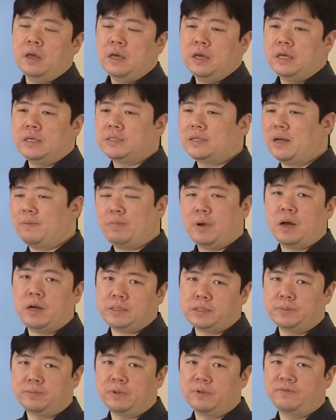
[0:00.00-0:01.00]
It's not
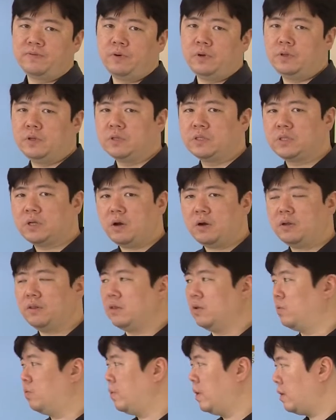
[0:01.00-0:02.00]
possible for you to start in
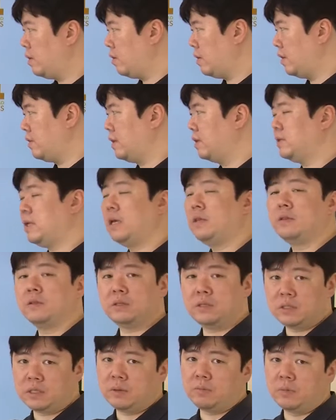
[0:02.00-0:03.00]
the winter and then take the
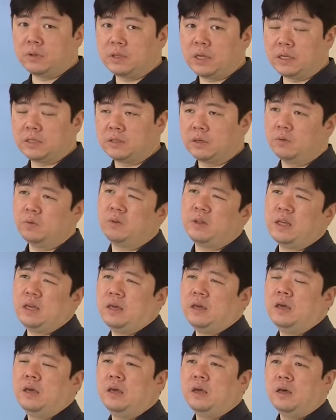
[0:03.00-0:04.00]
December test,
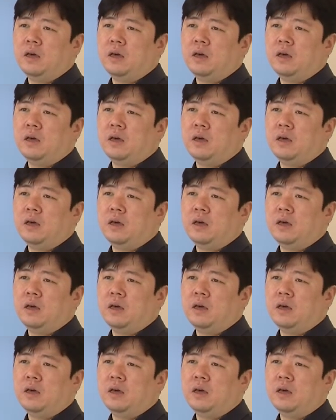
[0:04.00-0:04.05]
only